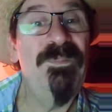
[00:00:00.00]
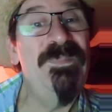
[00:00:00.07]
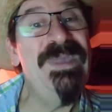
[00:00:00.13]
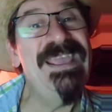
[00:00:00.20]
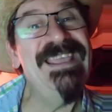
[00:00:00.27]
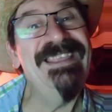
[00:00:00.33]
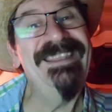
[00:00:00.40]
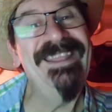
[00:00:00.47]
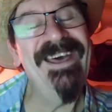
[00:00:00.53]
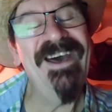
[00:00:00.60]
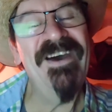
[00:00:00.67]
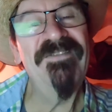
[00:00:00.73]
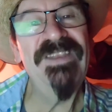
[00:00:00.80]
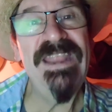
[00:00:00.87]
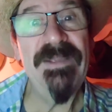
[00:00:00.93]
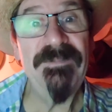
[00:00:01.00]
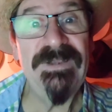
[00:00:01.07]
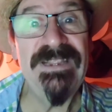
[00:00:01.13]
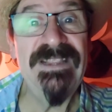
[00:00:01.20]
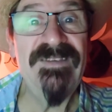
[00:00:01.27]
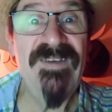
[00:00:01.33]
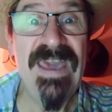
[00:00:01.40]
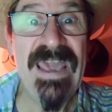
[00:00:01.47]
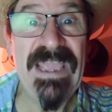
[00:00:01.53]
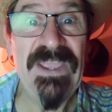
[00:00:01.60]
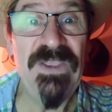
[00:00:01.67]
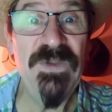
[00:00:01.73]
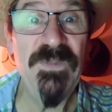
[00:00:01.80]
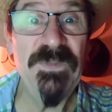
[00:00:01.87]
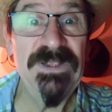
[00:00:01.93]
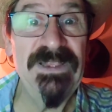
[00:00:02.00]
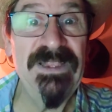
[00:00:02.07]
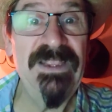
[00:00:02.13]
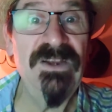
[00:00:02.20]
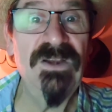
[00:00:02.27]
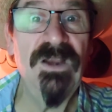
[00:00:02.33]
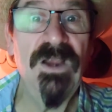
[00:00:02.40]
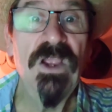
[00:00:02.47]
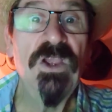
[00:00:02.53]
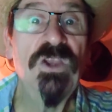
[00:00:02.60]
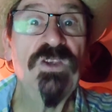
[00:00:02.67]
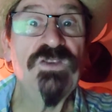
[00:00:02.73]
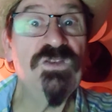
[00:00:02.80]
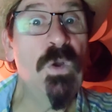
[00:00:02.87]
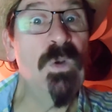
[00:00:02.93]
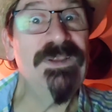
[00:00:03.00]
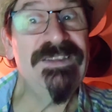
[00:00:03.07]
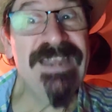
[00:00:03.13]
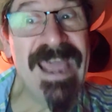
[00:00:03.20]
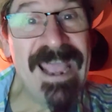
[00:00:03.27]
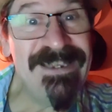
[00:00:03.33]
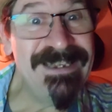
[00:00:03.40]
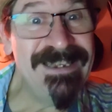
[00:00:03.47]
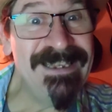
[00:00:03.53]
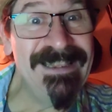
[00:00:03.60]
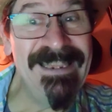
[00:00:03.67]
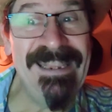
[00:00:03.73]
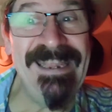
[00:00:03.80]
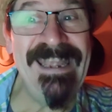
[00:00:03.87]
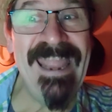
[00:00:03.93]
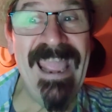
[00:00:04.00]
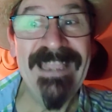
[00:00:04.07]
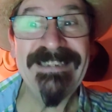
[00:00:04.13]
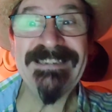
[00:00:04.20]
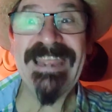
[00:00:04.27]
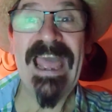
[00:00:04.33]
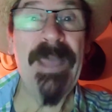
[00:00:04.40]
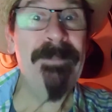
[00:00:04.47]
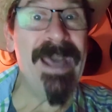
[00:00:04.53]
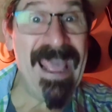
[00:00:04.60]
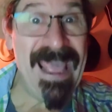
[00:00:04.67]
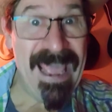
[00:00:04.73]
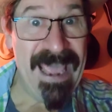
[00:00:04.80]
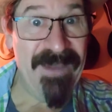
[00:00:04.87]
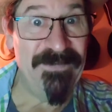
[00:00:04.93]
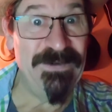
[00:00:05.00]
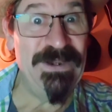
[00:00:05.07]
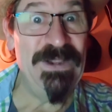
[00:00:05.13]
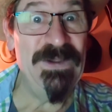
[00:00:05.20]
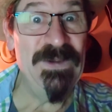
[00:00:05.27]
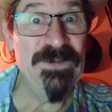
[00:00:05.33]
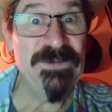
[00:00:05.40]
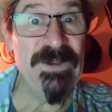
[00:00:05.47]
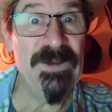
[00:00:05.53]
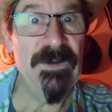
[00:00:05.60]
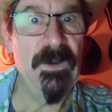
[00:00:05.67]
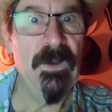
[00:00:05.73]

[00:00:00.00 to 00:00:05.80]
Be a love and empty the vacuum cleaner so it's nice and clean next time I have to use it.